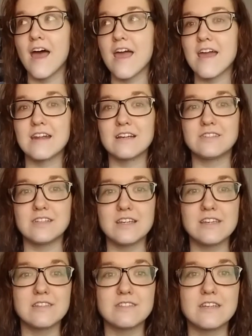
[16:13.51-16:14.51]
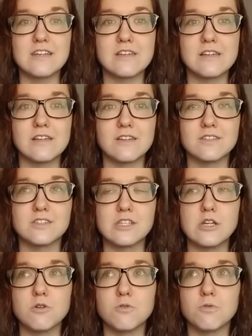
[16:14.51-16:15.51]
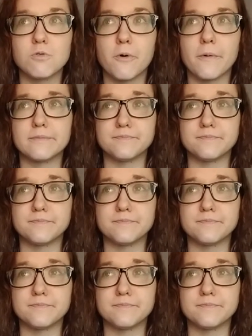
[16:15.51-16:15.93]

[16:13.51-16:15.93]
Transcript: And it's easy to